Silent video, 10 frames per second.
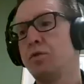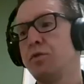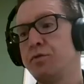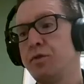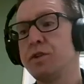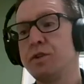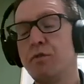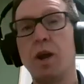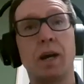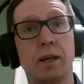So first
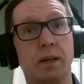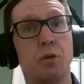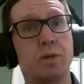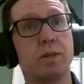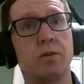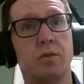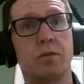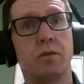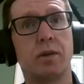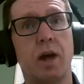of all, I agree with you,
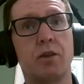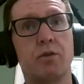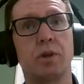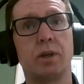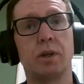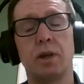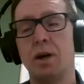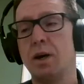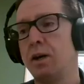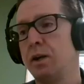Kathryn.
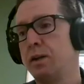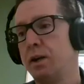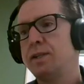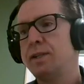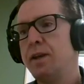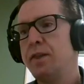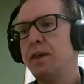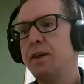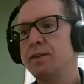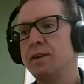The same
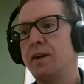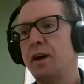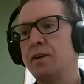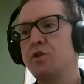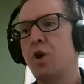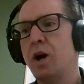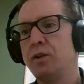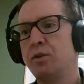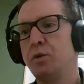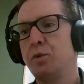things that I
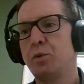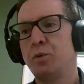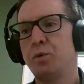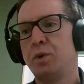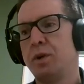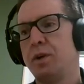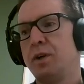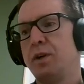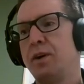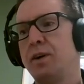try to
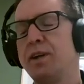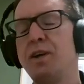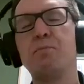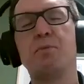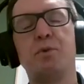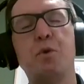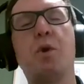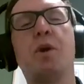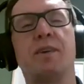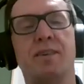keep
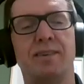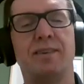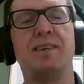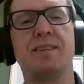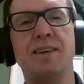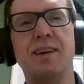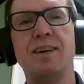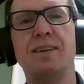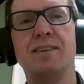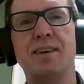doing these
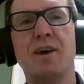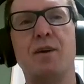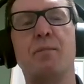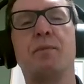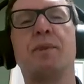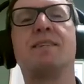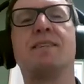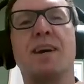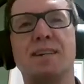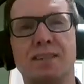days, I'm
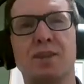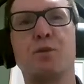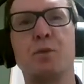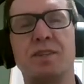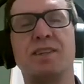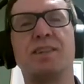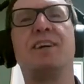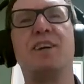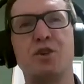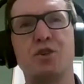discussing with the
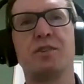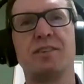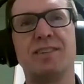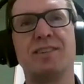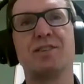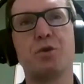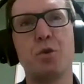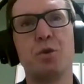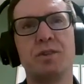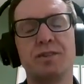teenagers at
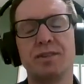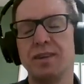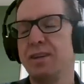schools.